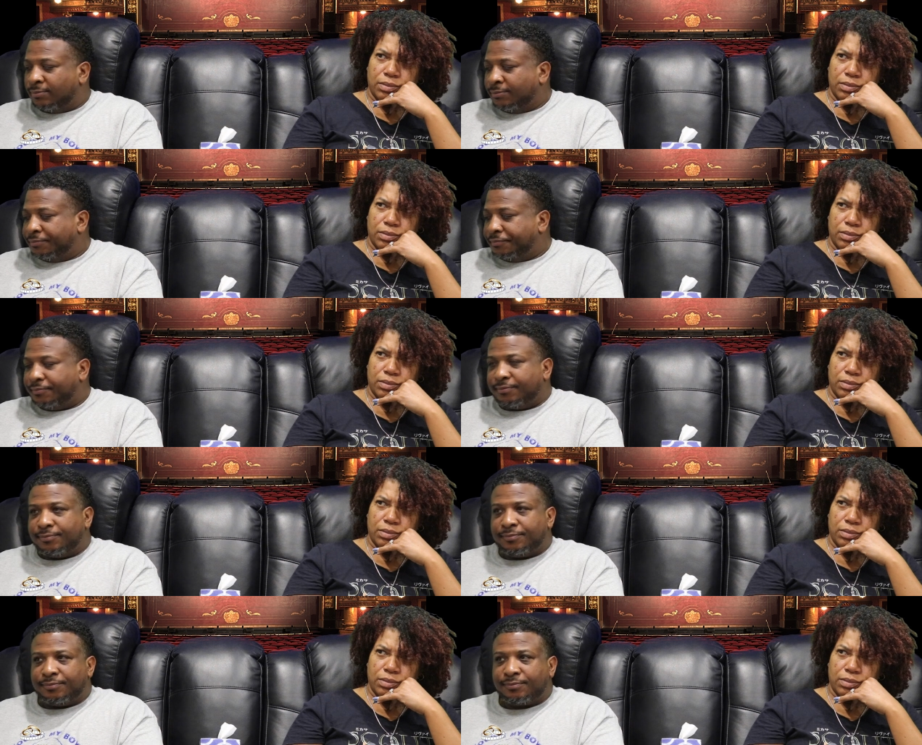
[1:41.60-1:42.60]

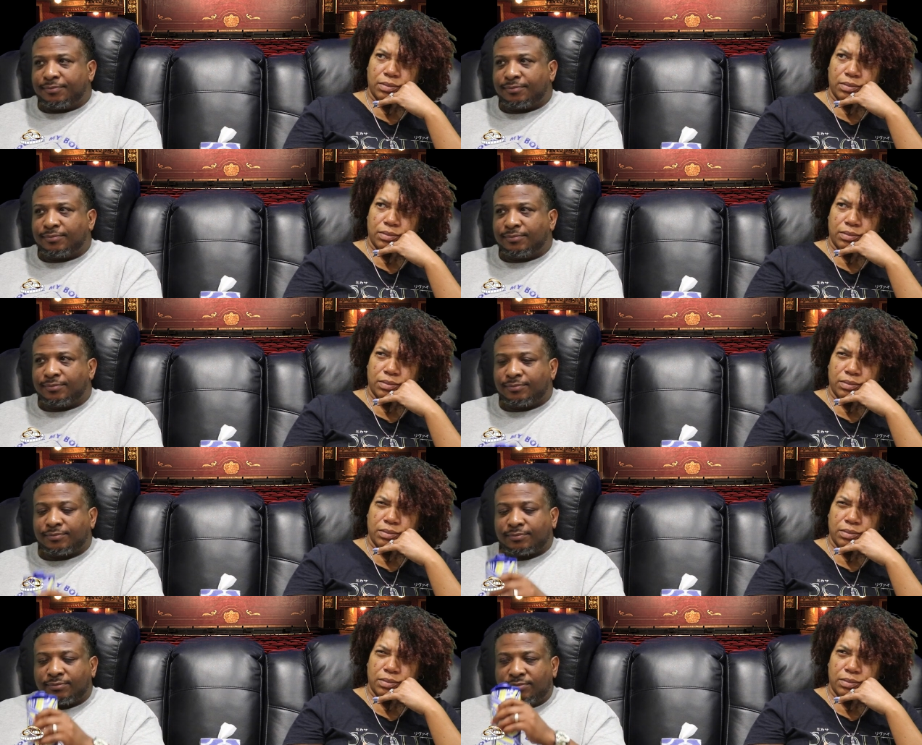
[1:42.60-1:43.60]

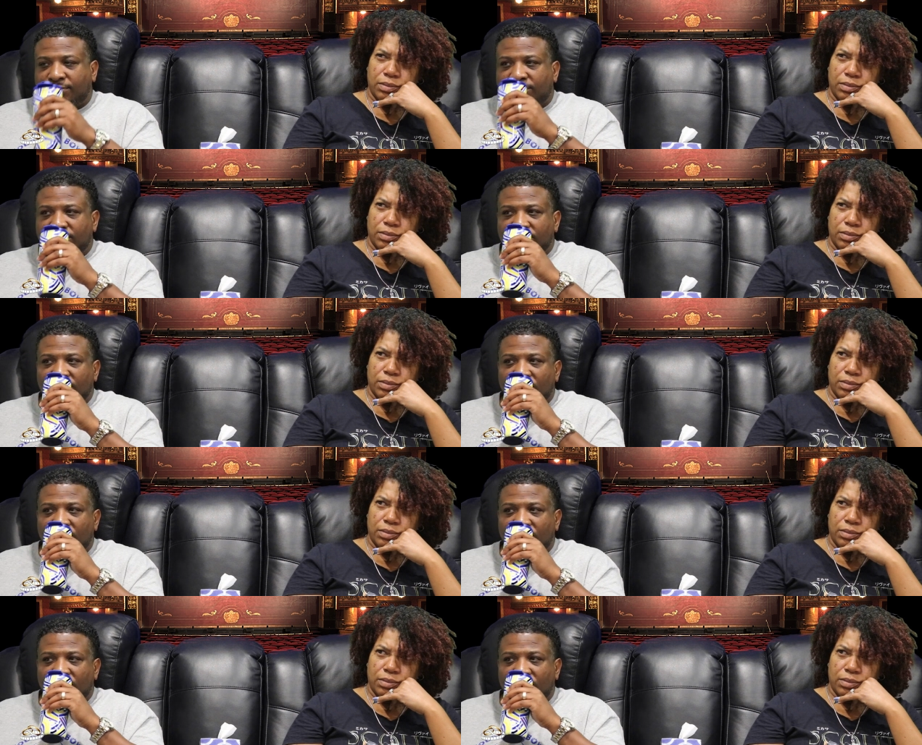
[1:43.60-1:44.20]
Nothing is said.